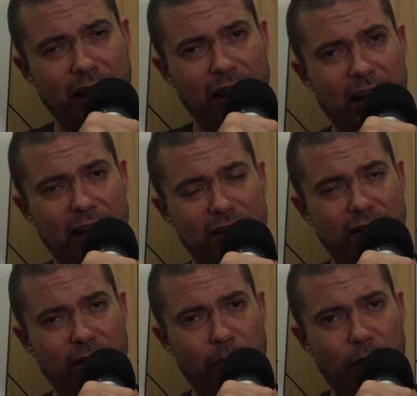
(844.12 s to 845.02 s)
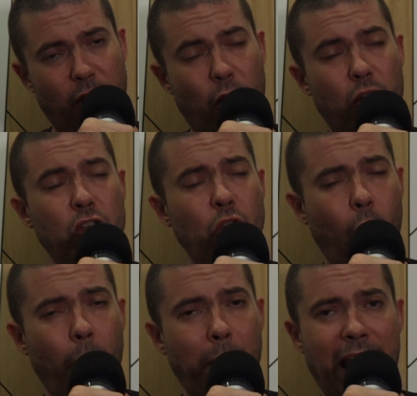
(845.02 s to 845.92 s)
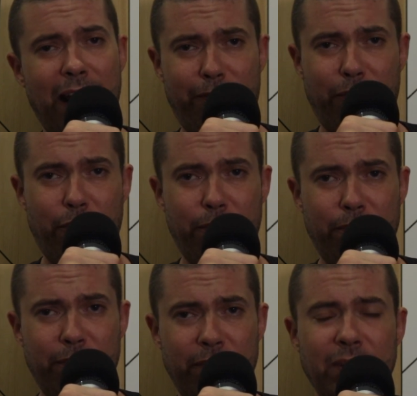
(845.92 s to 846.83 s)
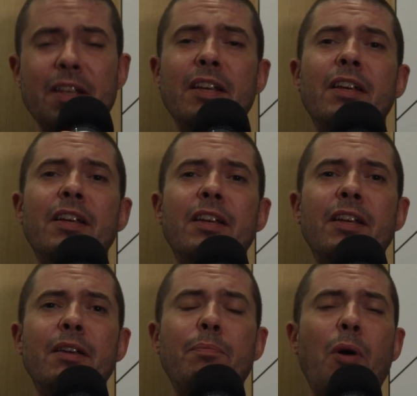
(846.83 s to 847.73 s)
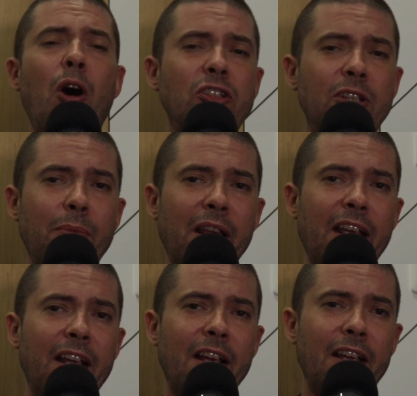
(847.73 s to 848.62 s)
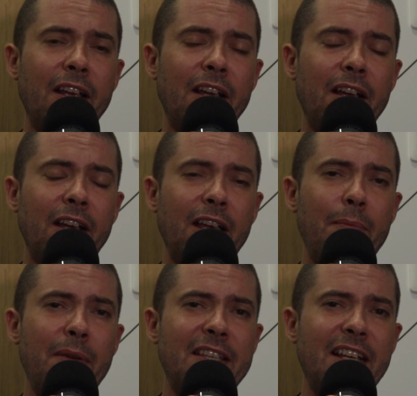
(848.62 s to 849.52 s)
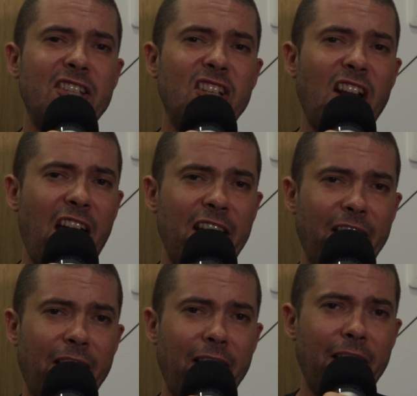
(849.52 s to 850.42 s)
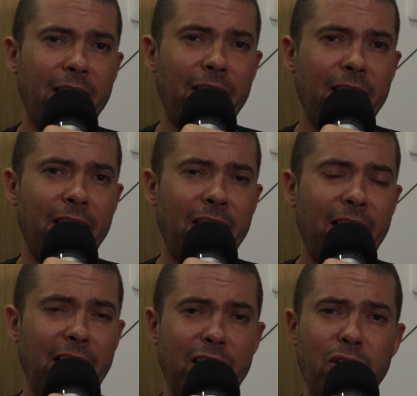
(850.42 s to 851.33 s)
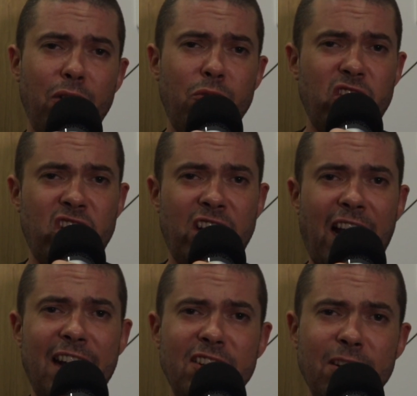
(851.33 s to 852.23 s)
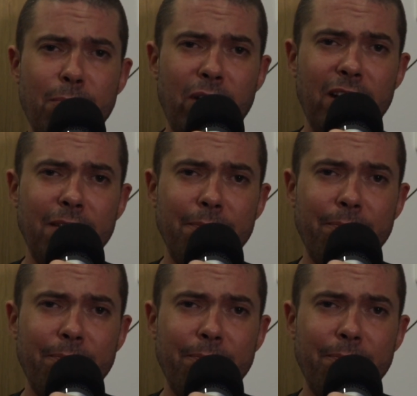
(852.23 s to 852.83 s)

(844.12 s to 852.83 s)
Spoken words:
against someone on your platform, possibly committing slander, and you don't challenge him on it?